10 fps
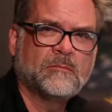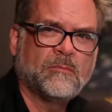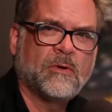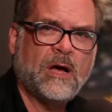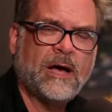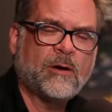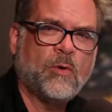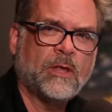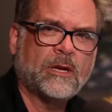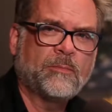
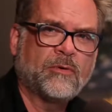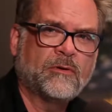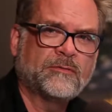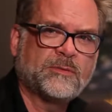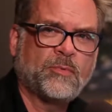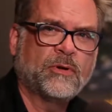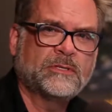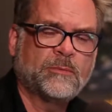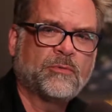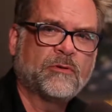high-quality proofs,
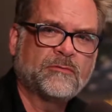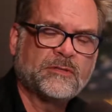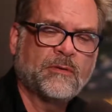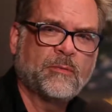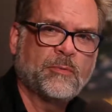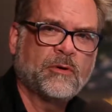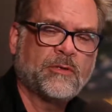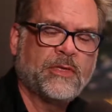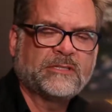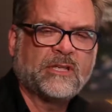printed proofs of the book,
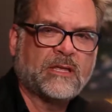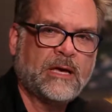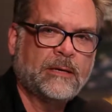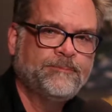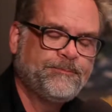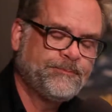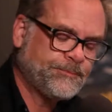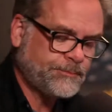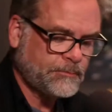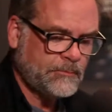things like that.
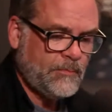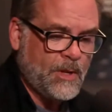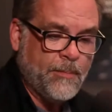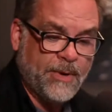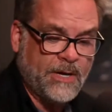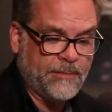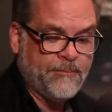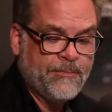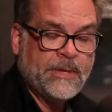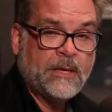But
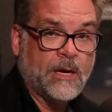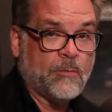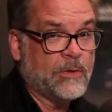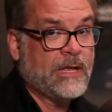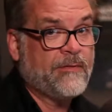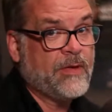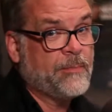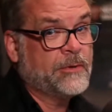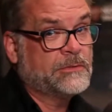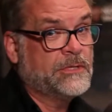I will have that
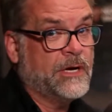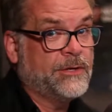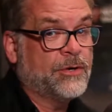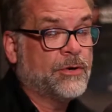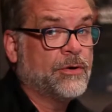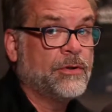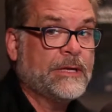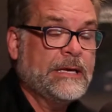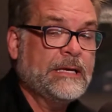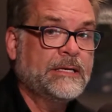book done
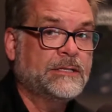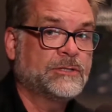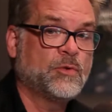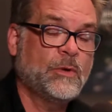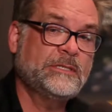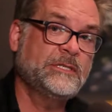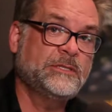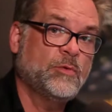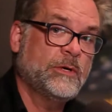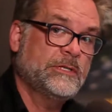early in
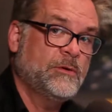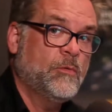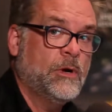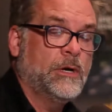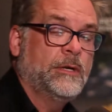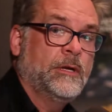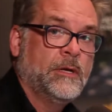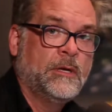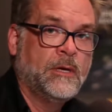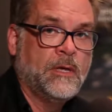2021.
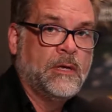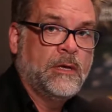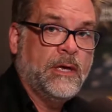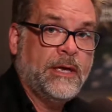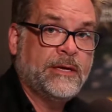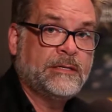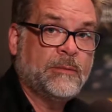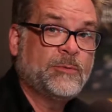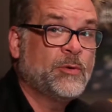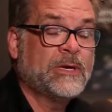And
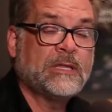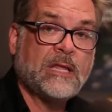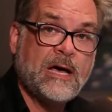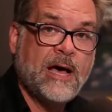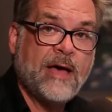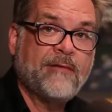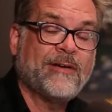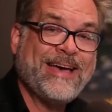I'm doing it live.